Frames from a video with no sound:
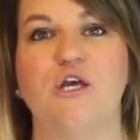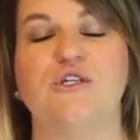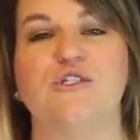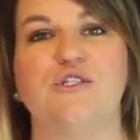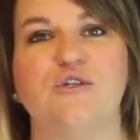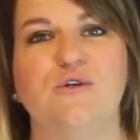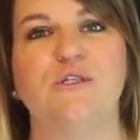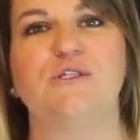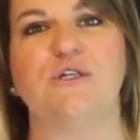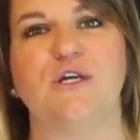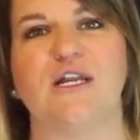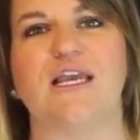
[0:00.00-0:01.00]
students
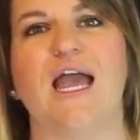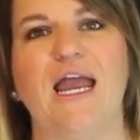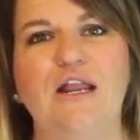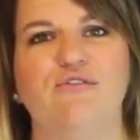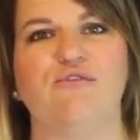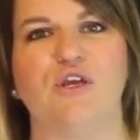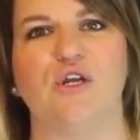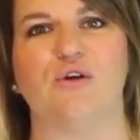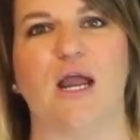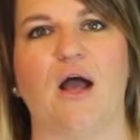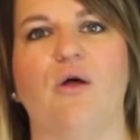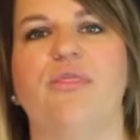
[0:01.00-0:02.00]
are going to kind of figure
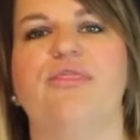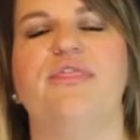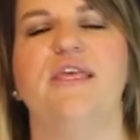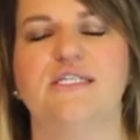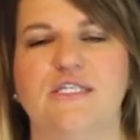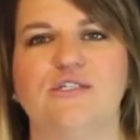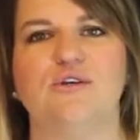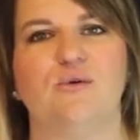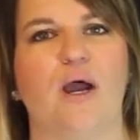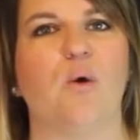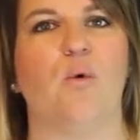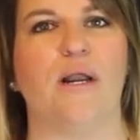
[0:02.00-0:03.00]
out, this is who
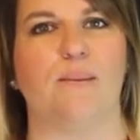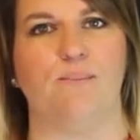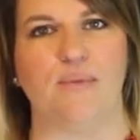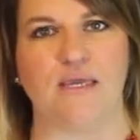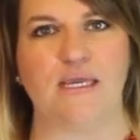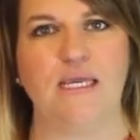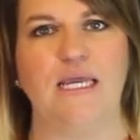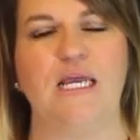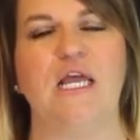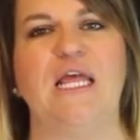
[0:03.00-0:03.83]
I want to be.